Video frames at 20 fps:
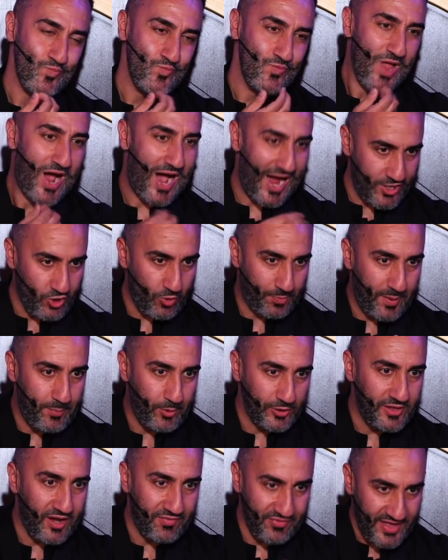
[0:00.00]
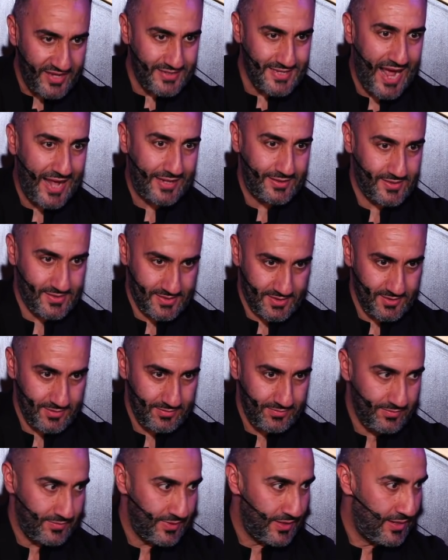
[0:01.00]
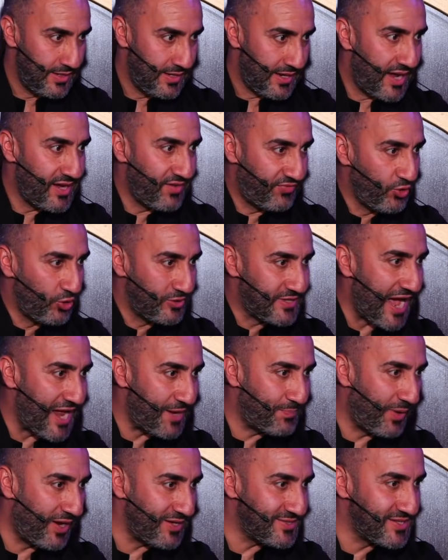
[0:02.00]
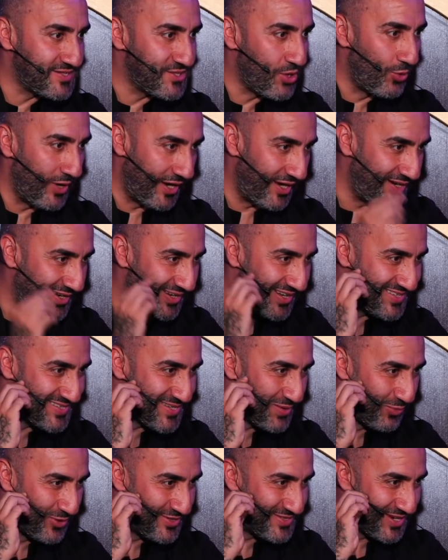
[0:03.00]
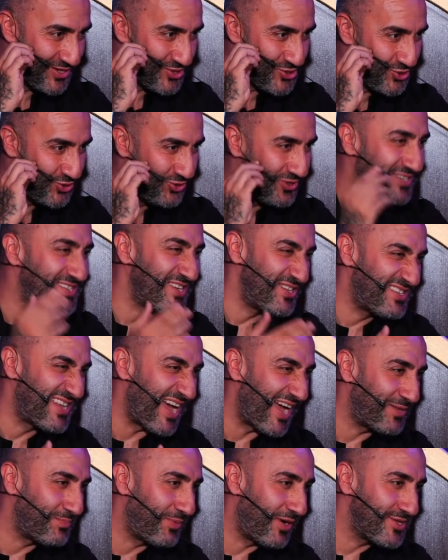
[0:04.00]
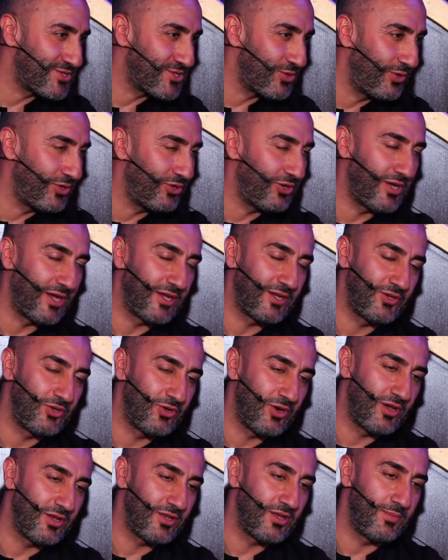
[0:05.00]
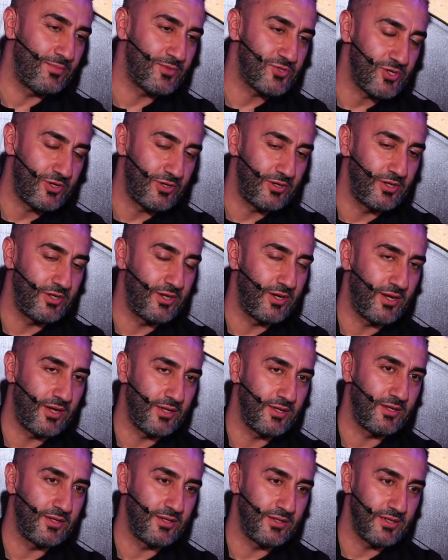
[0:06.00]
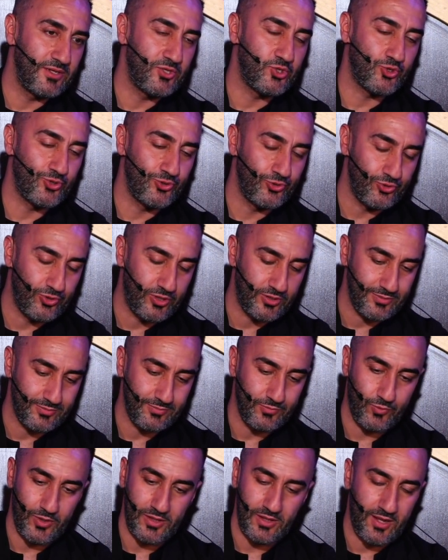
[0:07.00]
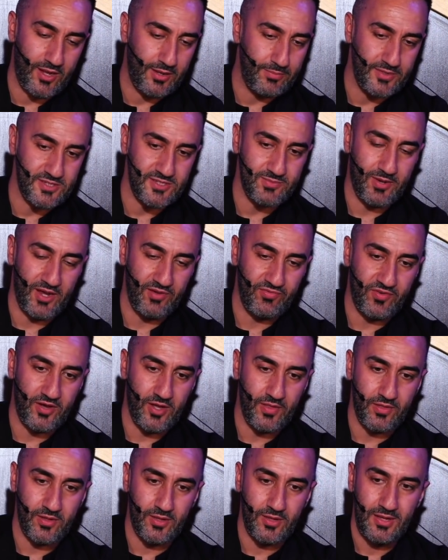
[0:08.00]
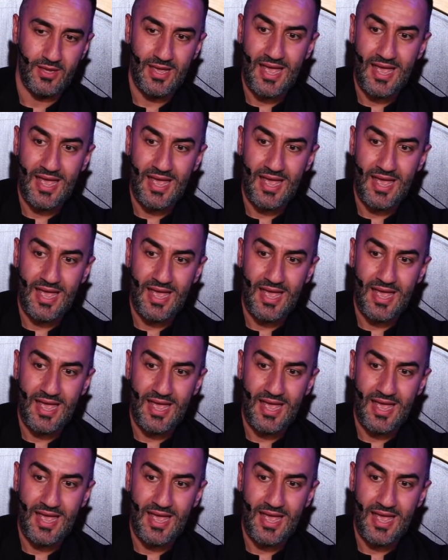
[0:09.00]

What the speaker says: I know people love their dads. And if your dad passes away and someone says to you, listen, dad passed away, you're like, you know, I'm sorry, yeah, it's true. Wallah, I miss my father.